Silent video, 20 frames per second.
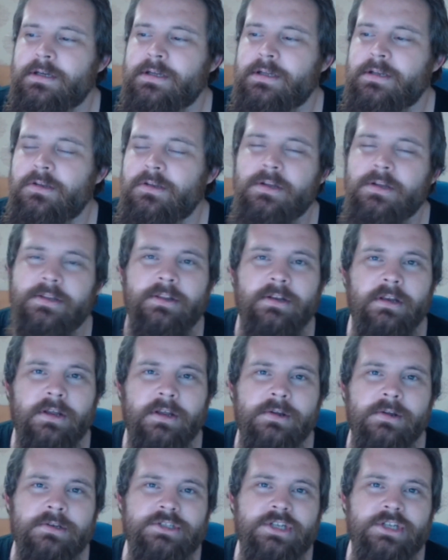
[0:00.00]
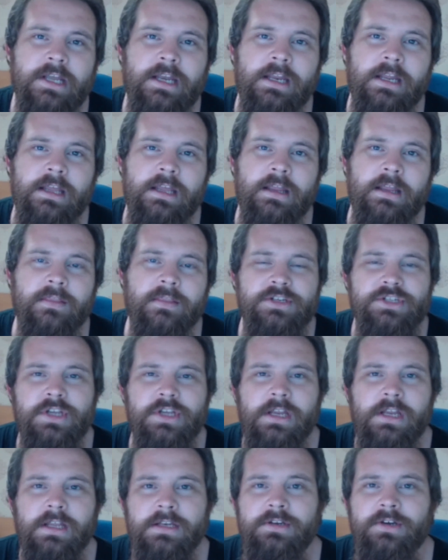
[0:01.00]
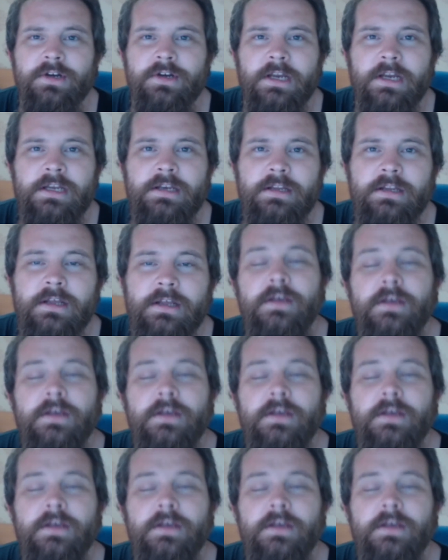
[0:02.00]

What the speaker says: Not the load shedding and the shitty internet.